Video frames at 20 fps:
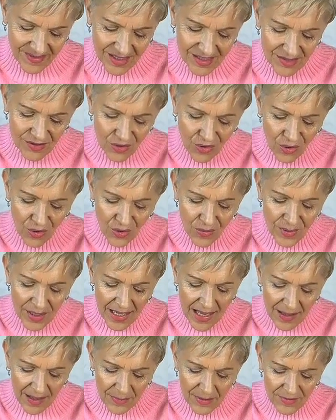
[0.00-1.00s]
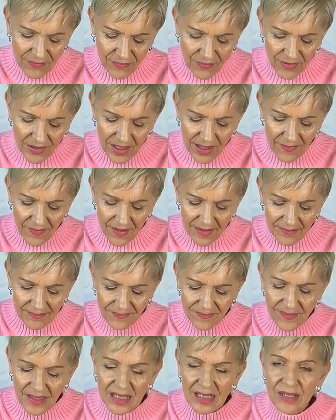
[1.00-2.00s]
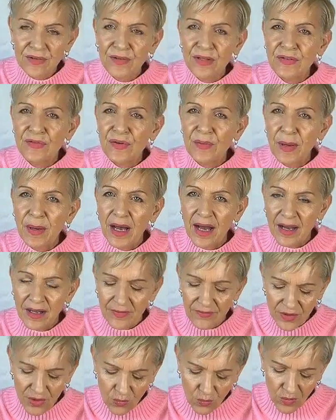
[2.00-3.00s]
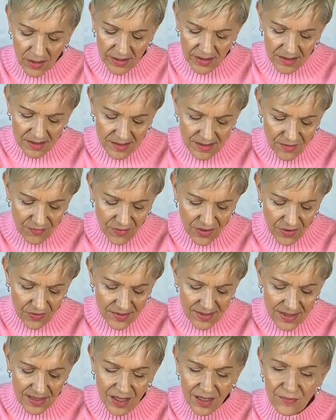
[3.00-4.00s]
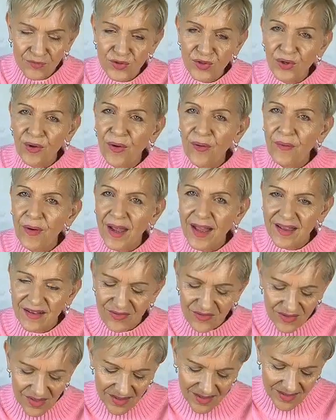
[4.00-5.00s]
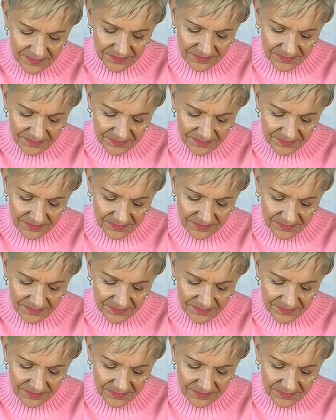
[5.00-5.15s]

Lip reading: So be happy for another, even if a part of you wonders if there is enough to go round.